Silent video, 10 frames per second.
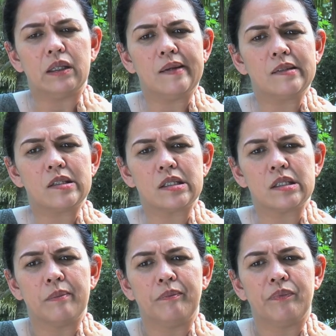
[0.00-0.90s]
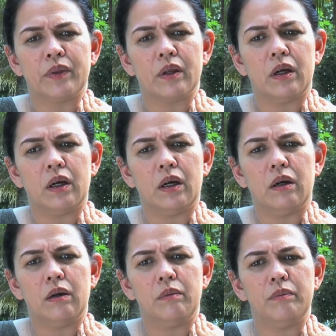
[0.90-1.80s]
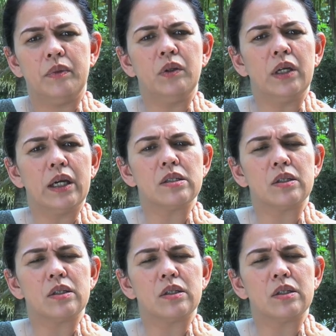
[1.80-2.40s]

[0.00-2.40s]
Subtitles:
It's yun na nga,